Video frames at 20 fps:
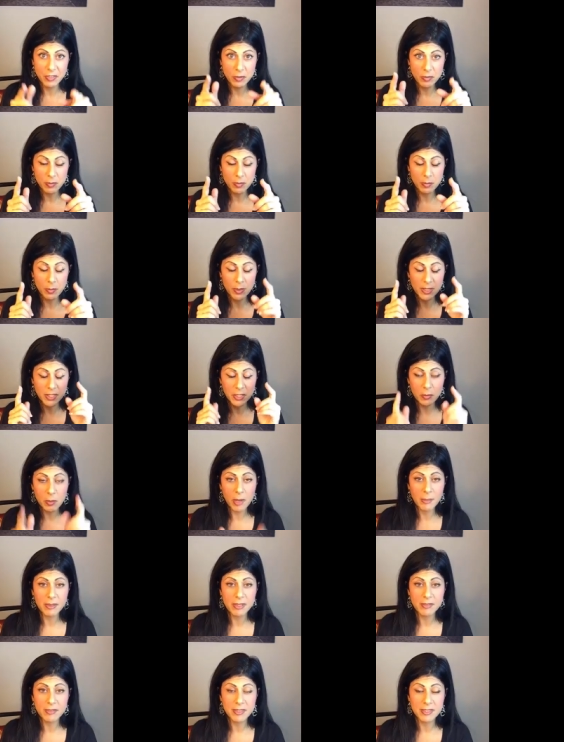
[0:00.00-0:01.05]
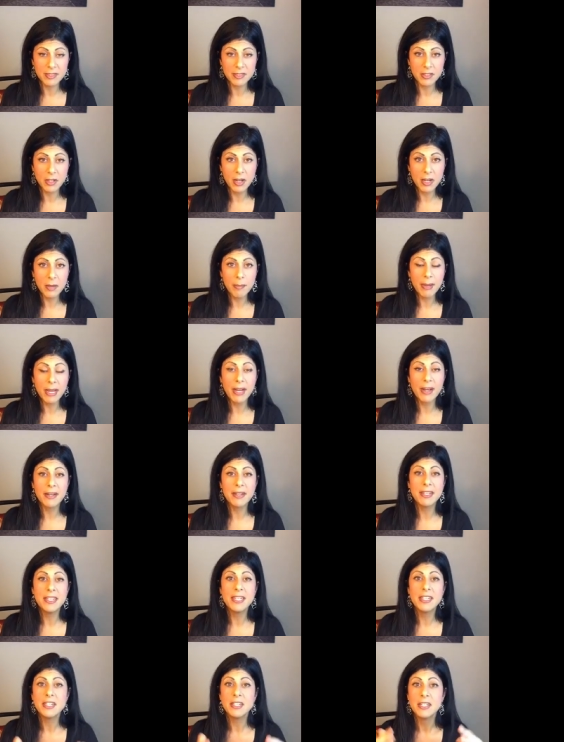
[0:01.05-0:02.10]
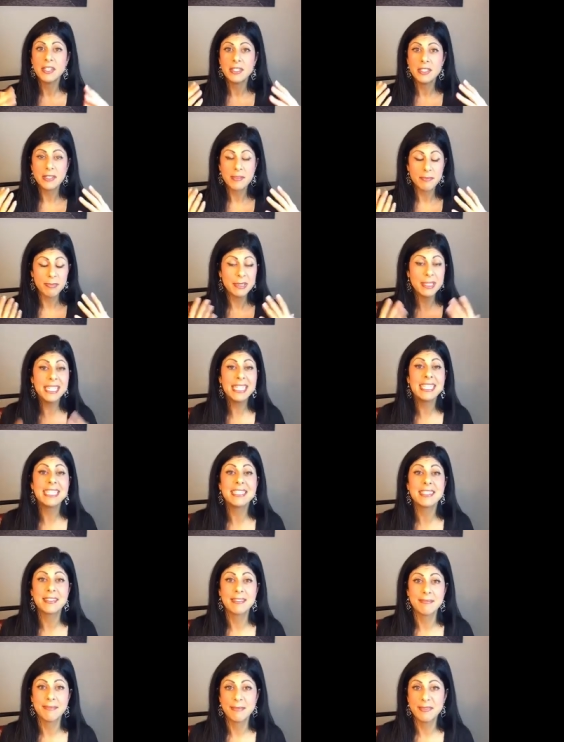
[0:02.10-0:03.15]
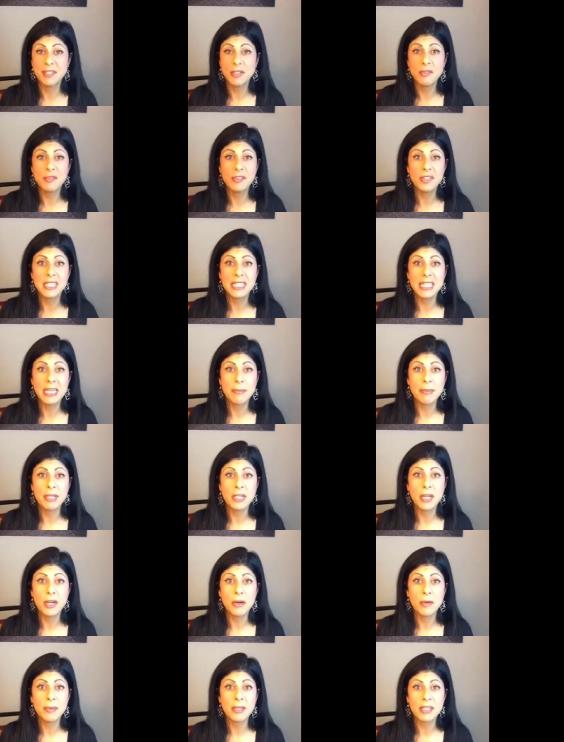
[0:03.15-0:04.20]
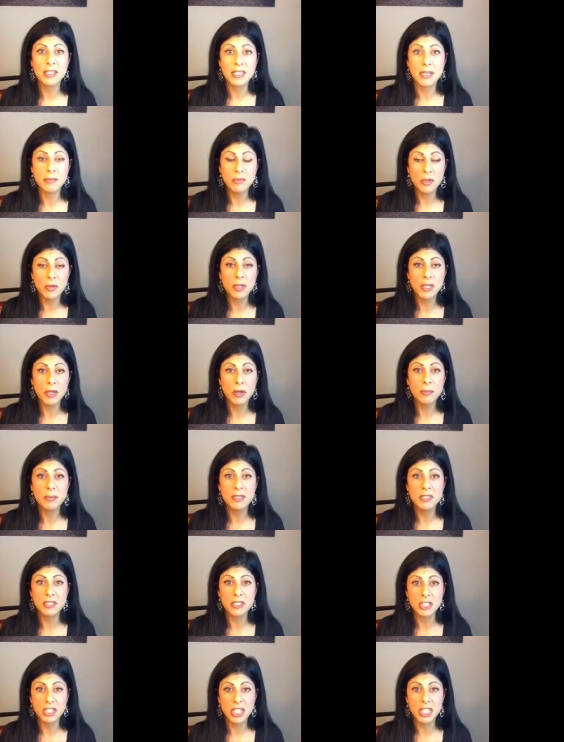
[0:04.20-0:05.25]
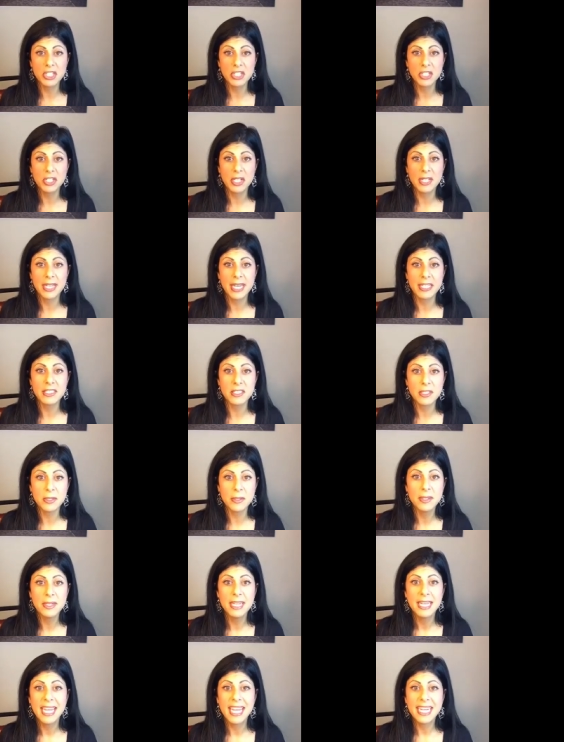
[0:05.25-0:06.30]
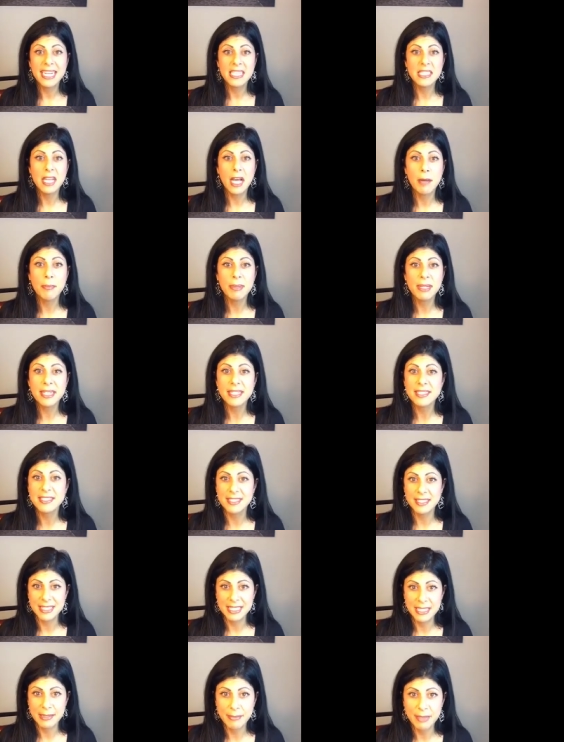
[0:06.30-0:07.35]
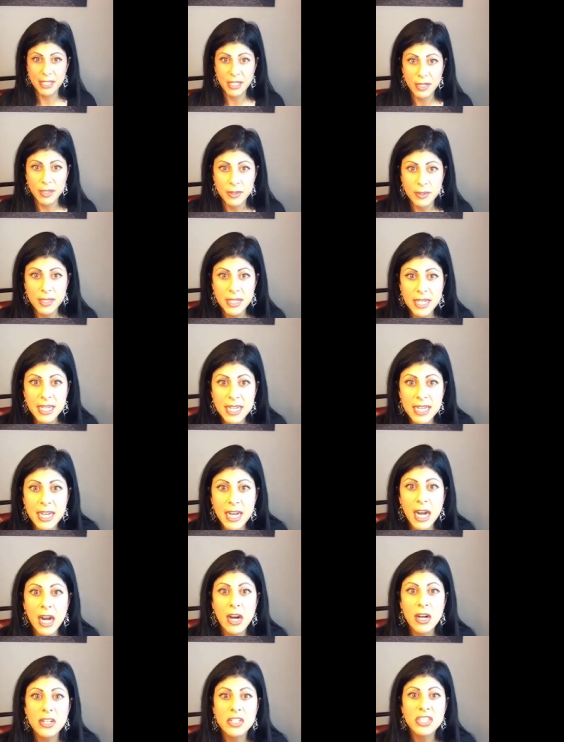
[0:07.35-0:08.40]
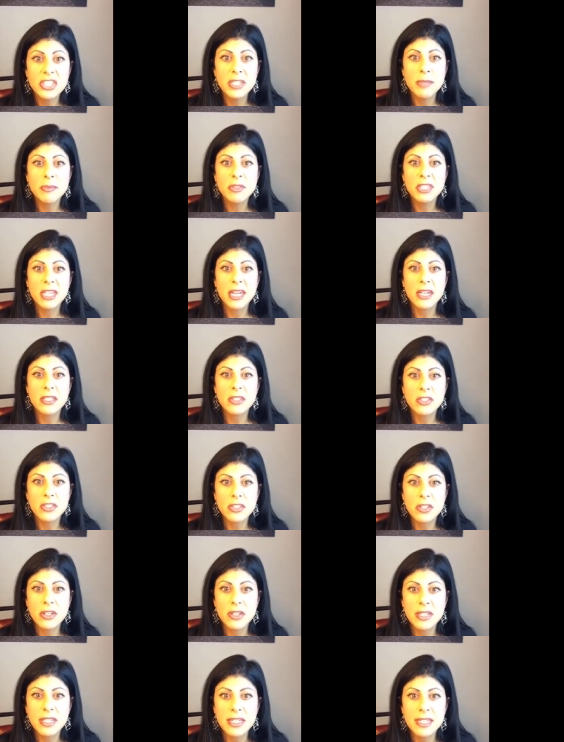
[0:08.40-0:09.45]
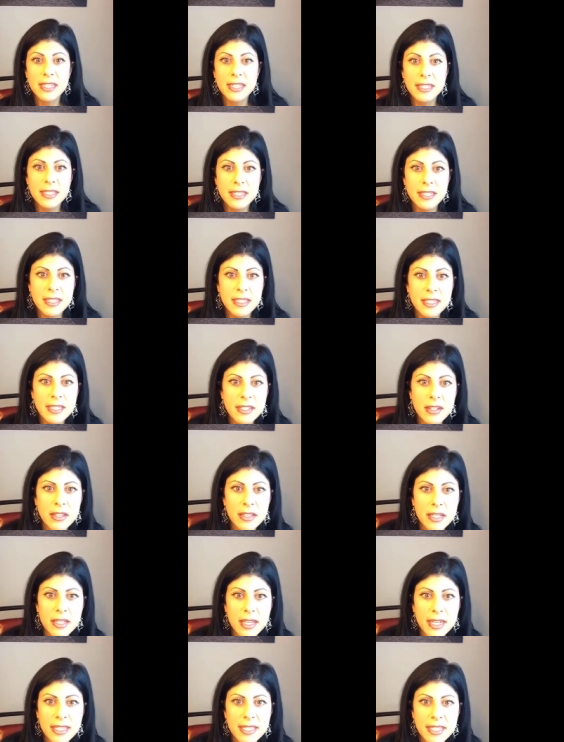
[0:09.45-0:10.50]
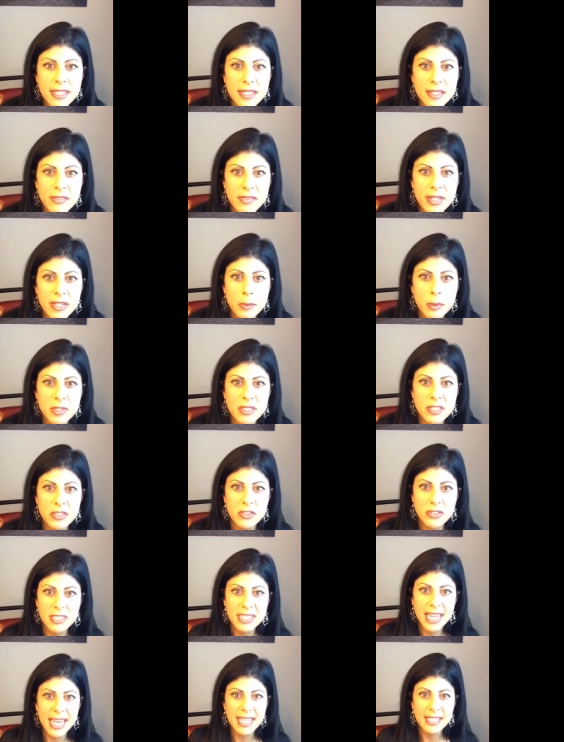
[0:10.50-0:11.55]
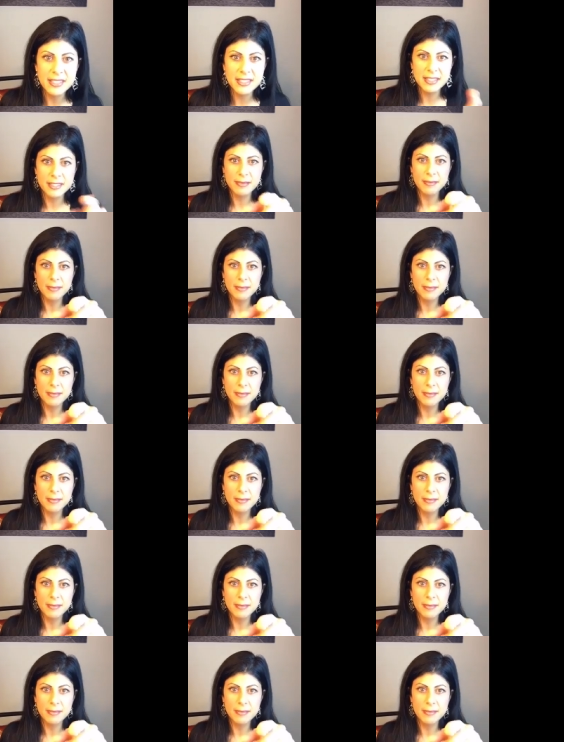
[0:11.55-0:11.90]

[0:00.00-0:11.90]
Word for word: what you want me to talk about, please feel free to let me know, because I'm totally open to suggestion on that. So any topics, let me know. Our gym challenge starting on the 19th, if anyone's interested. Yes,